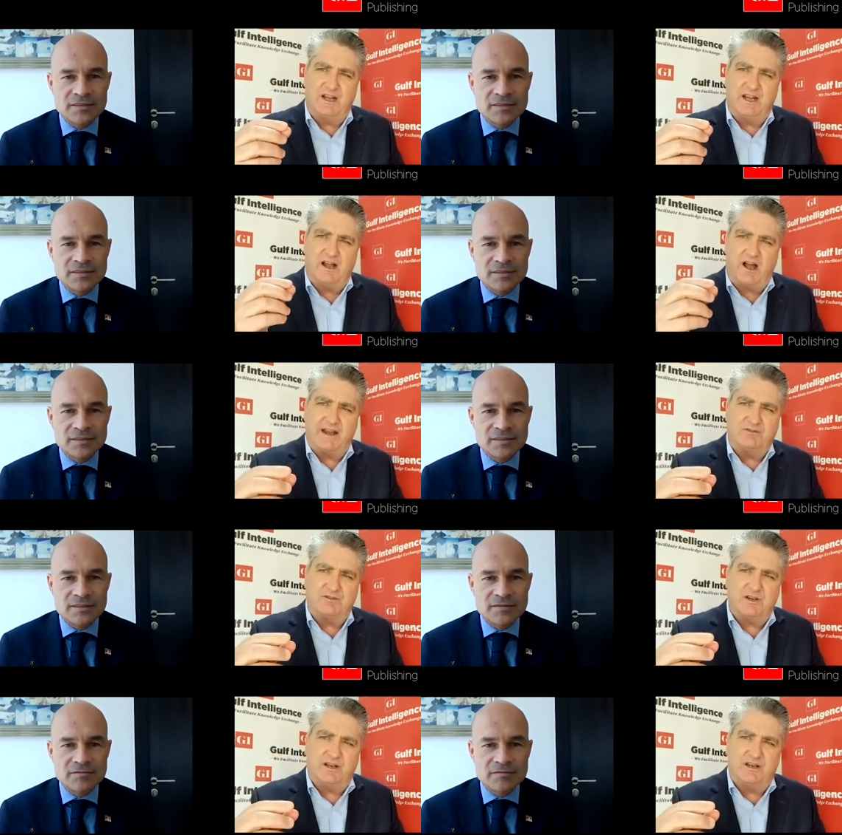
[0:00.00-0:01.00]
Speaker 1: in
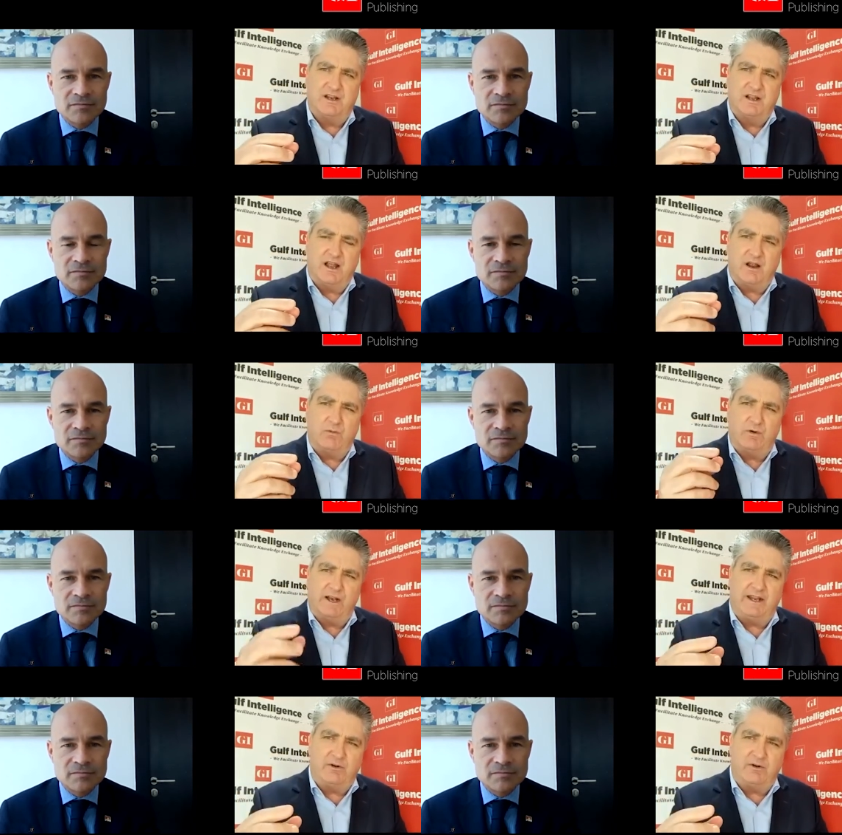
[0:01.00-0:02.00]
hydrogen really
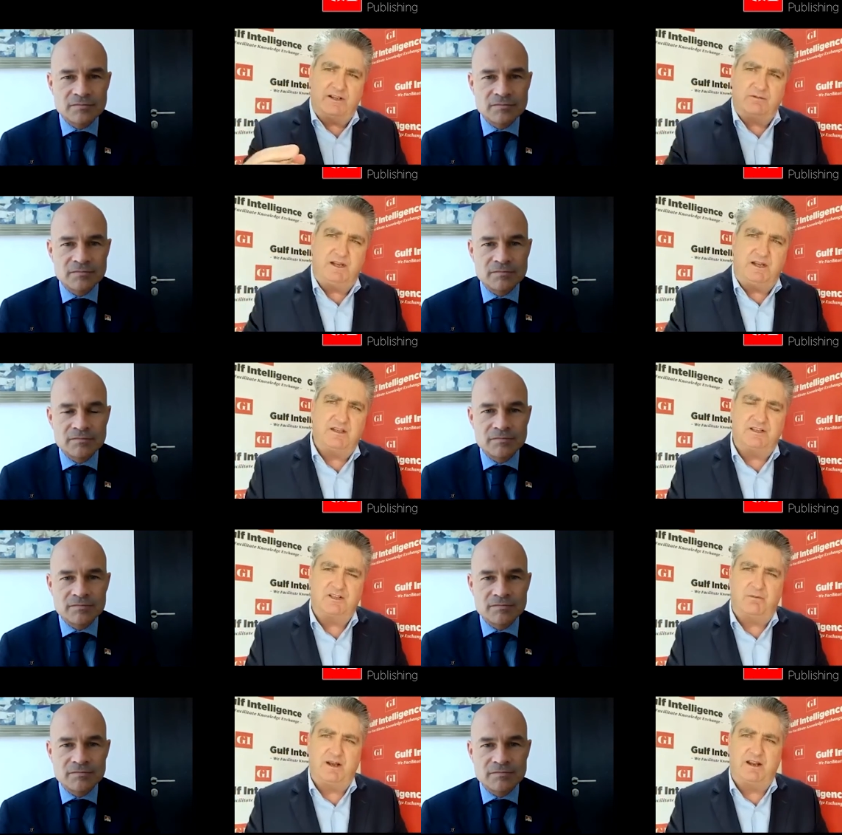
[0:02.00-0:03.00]
going to be the
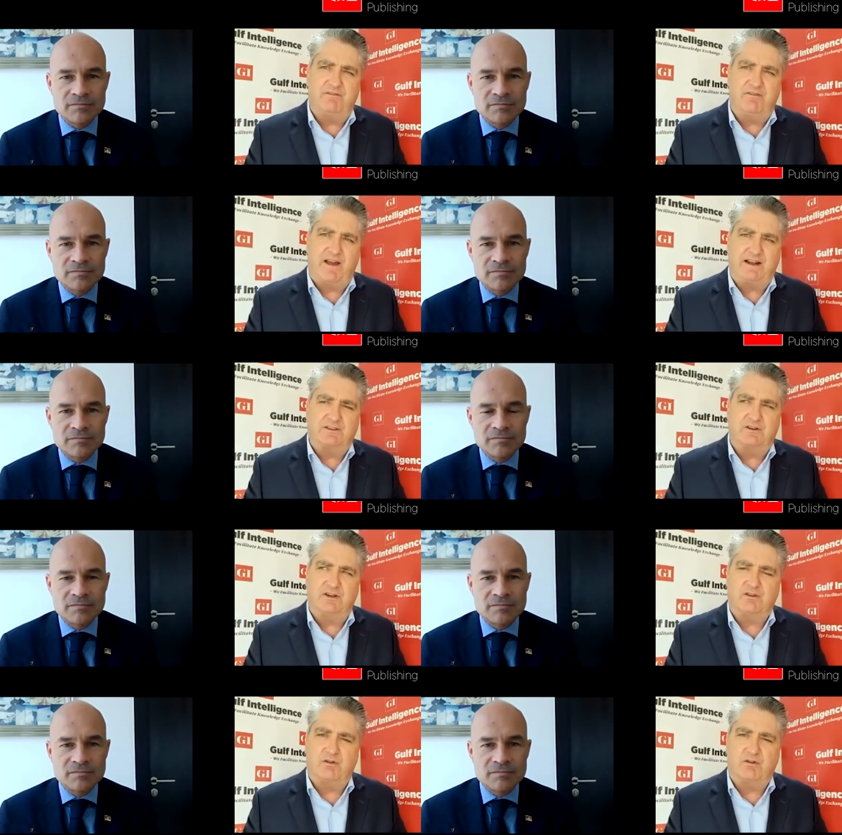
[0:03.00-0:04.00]
determining factor? Your
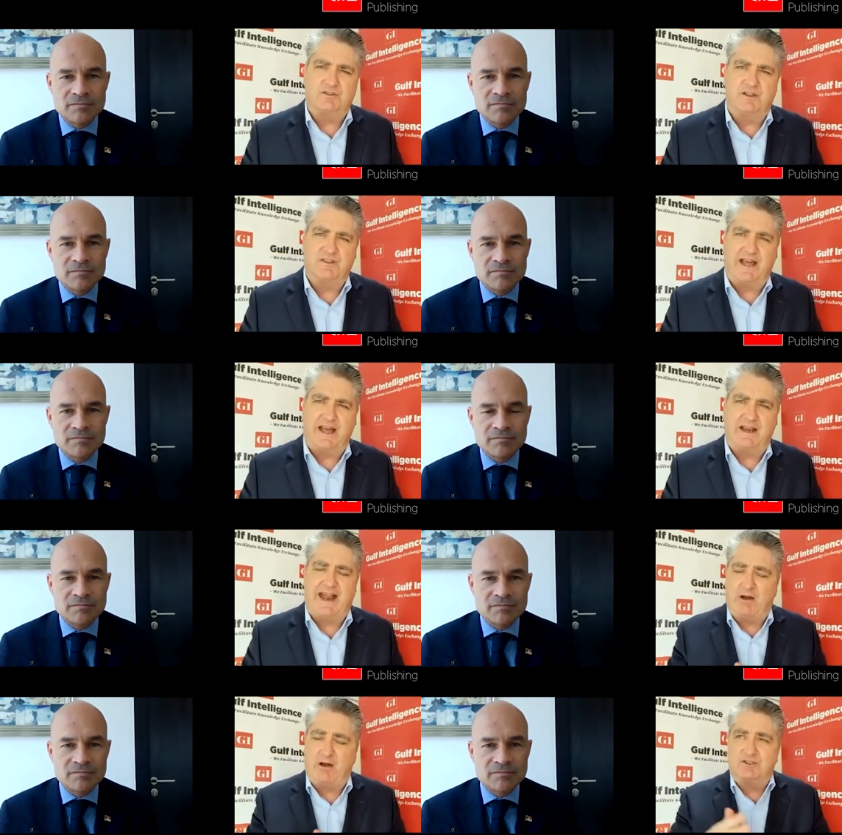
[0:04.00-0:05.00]
thoughts on that and how
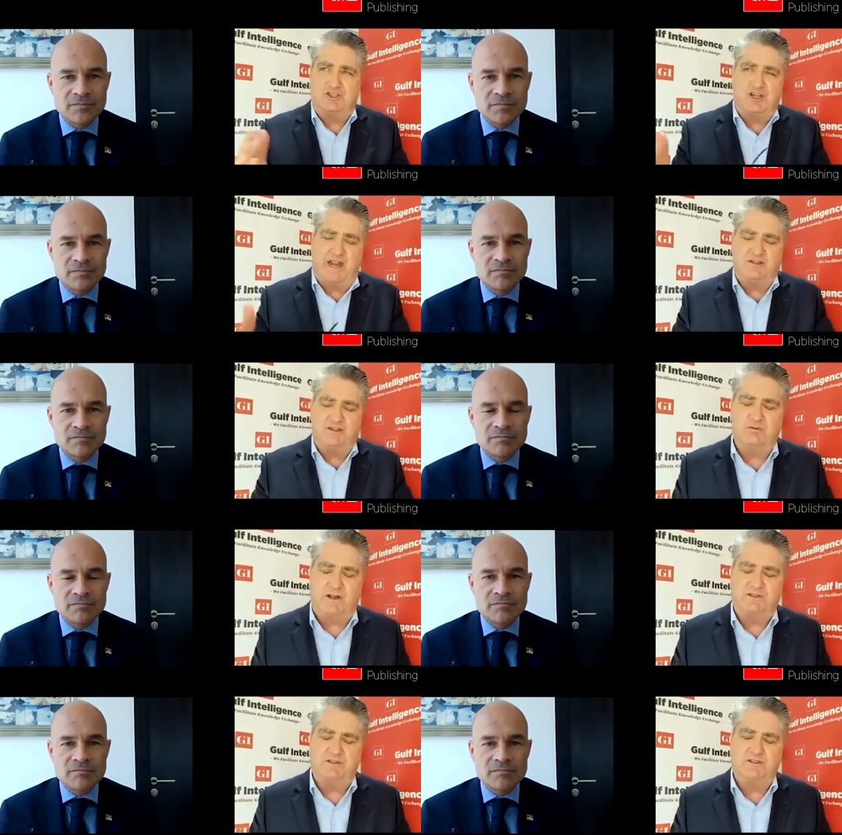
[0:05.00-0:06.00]
it's changed in
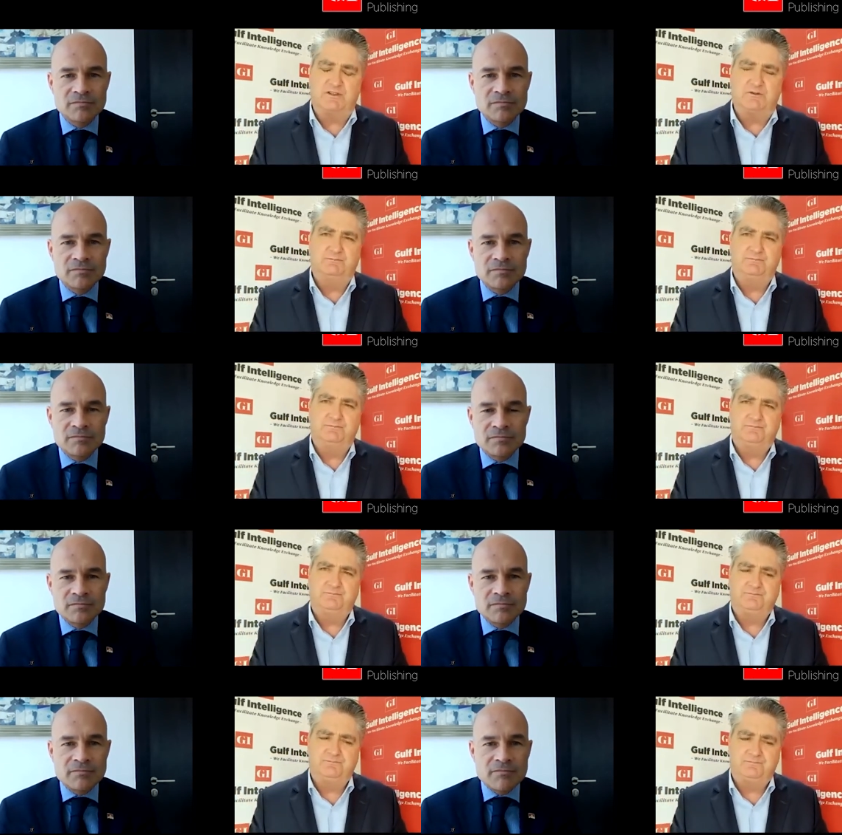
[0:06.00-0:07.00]
Speaker 2: 22?
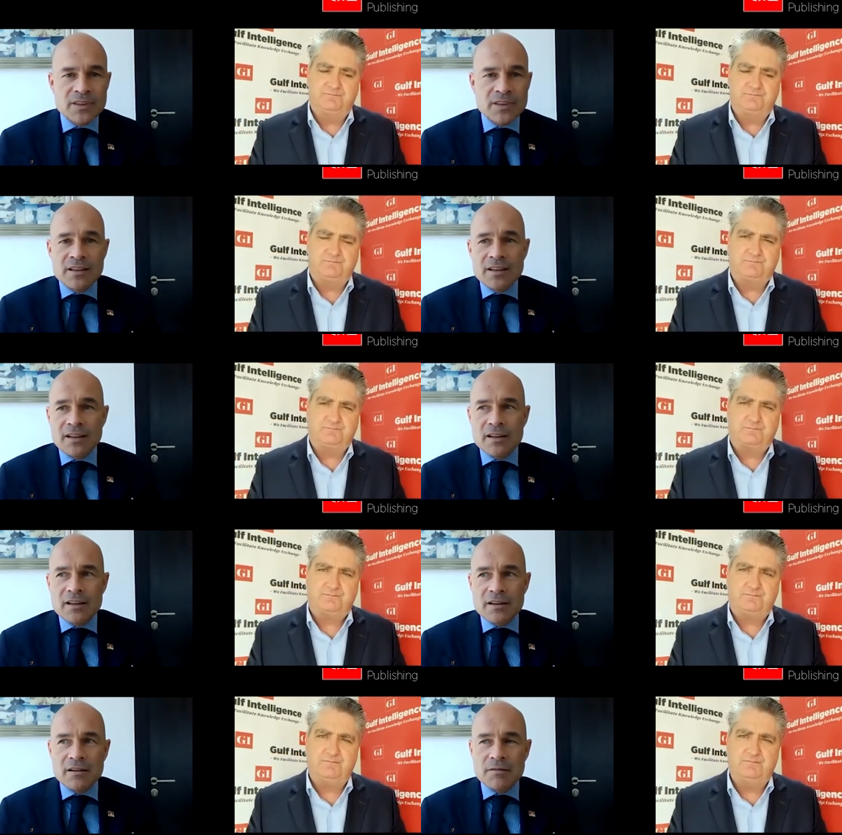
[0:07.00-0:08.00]

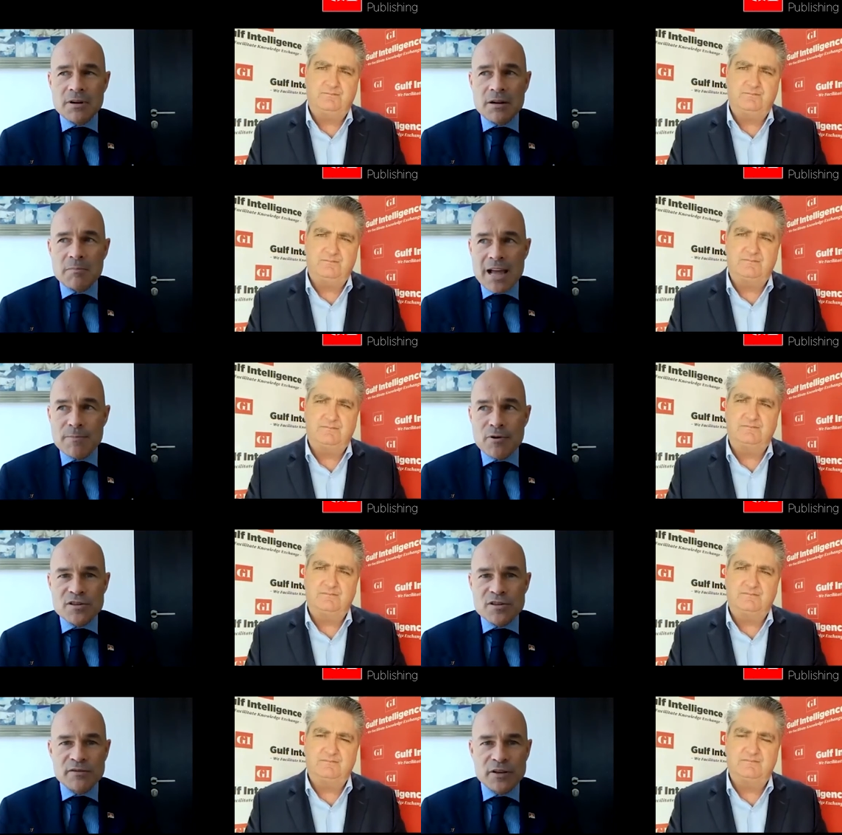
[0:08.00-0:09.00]
Uh, my
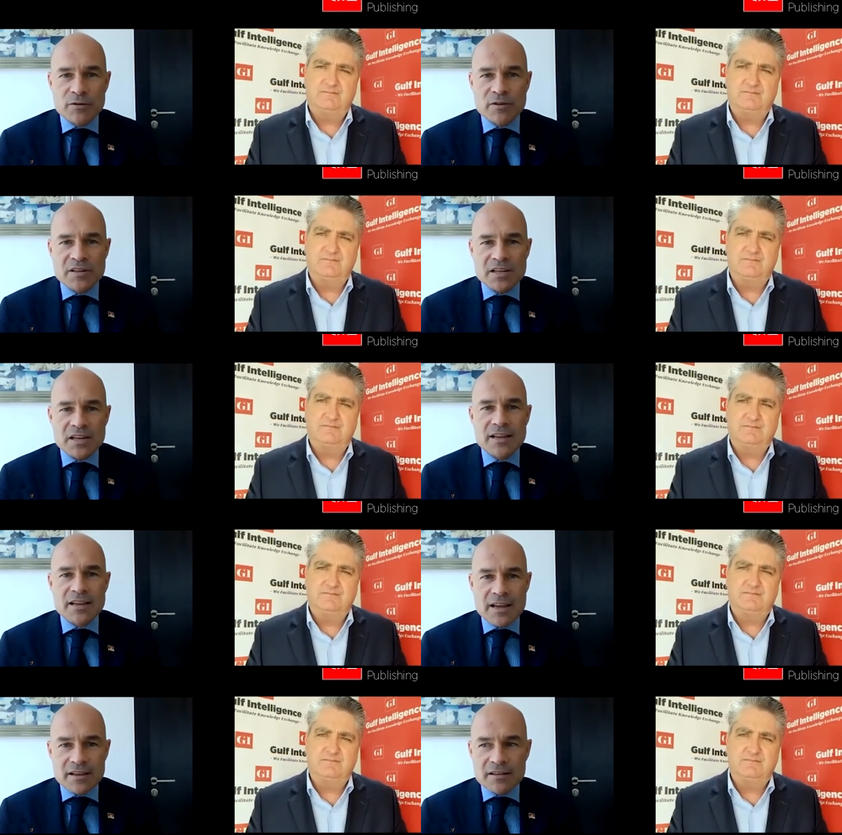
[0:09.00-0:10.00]
personal view is it
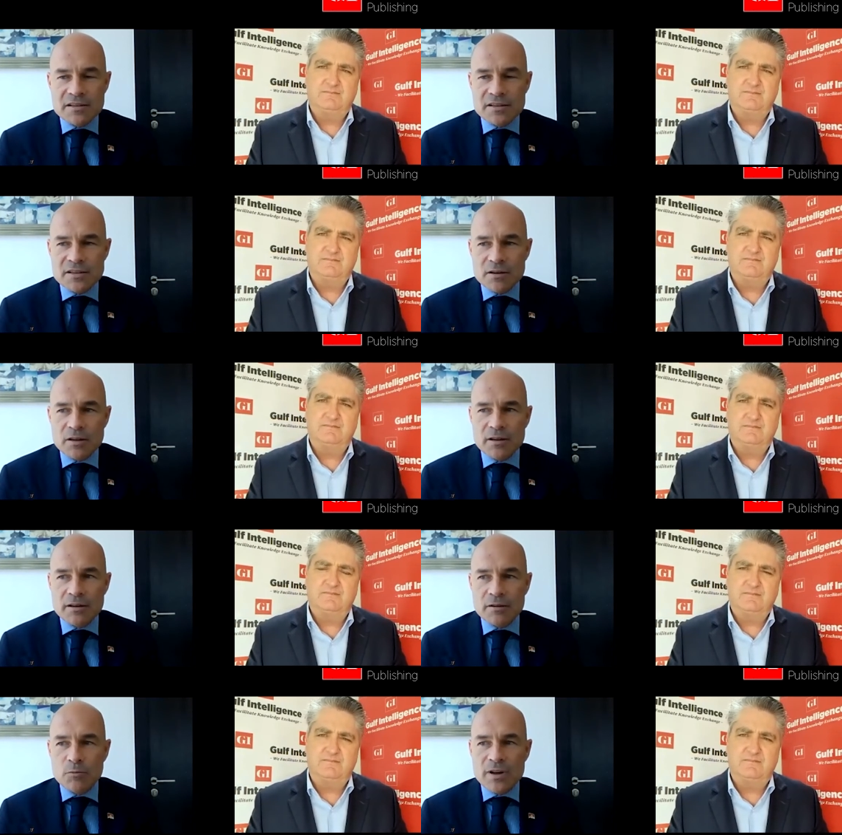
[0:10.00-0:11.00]
is uh,
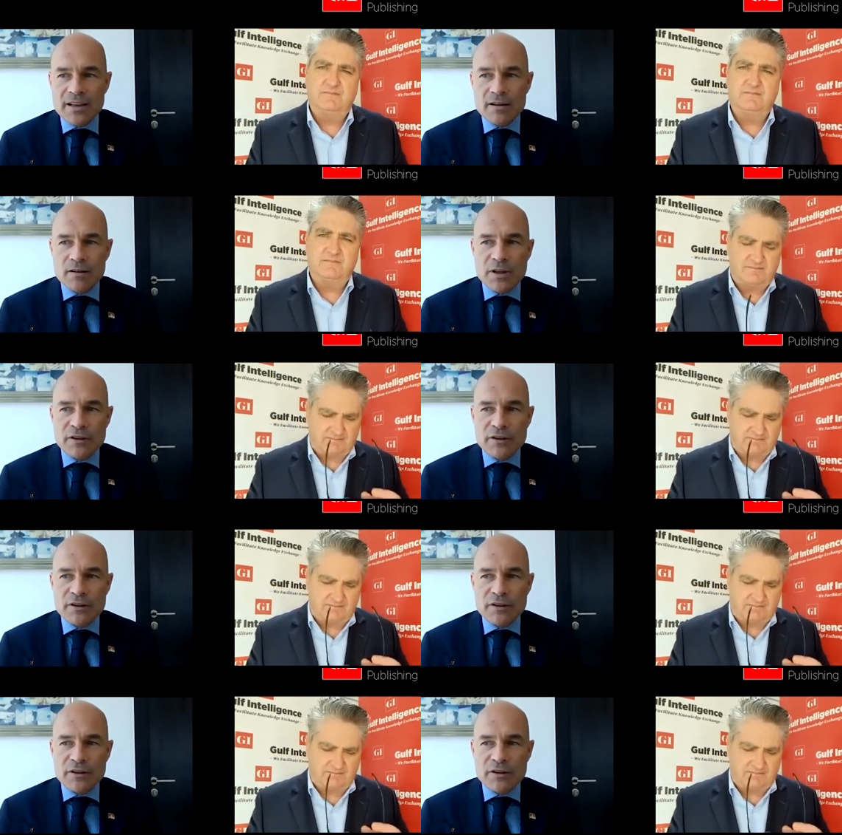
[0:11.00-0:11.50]
we we